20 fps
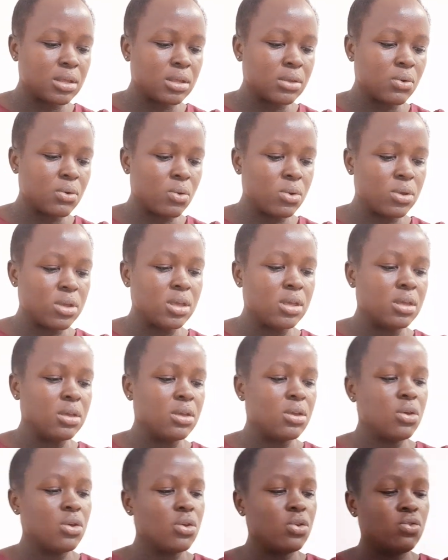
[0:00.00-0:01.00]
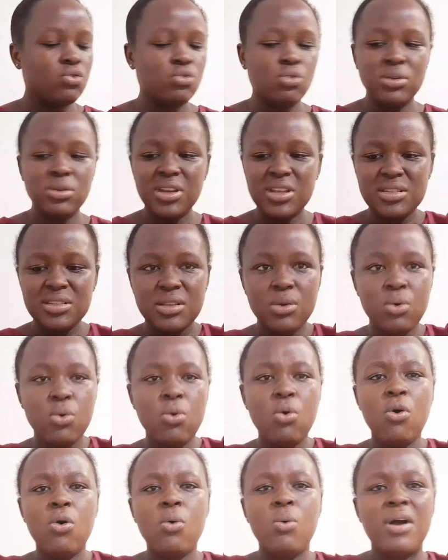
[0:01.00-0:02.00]
Okay. So this is the
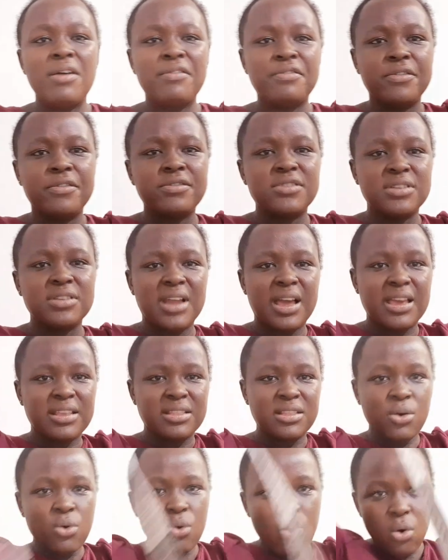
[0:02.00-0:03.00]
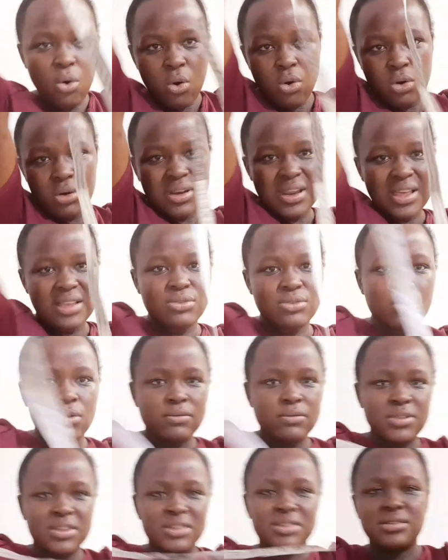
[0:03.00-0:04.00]
whole 150, like the whole length of
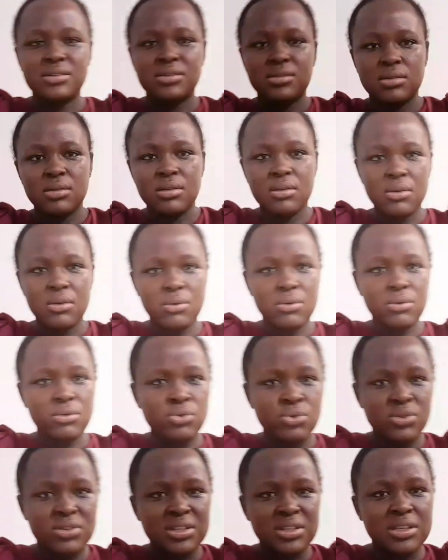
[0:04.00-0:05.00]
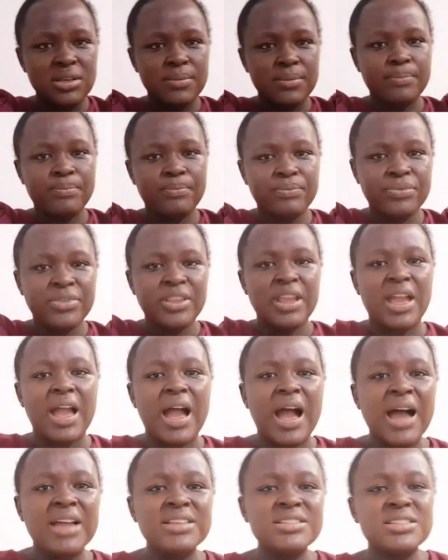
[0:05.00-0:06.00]
this, you see.
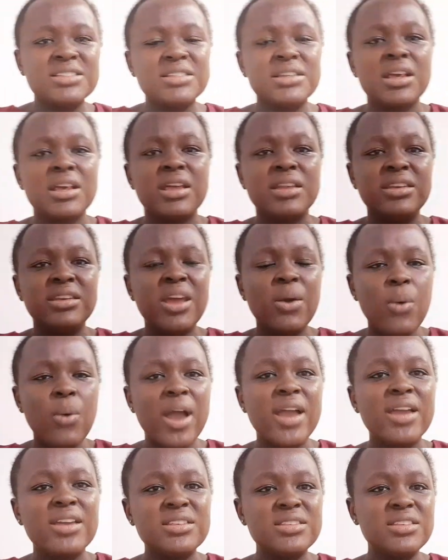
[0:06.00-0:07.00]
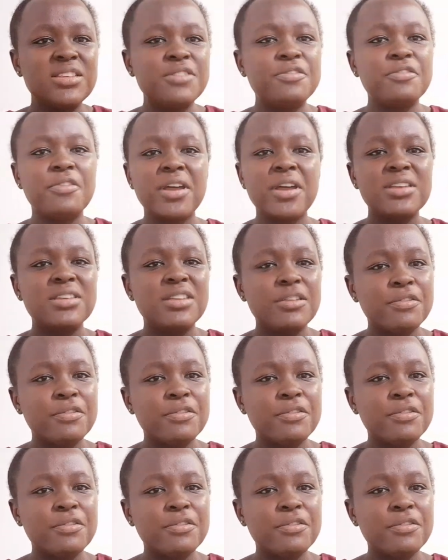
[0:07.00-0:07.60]
And they were in different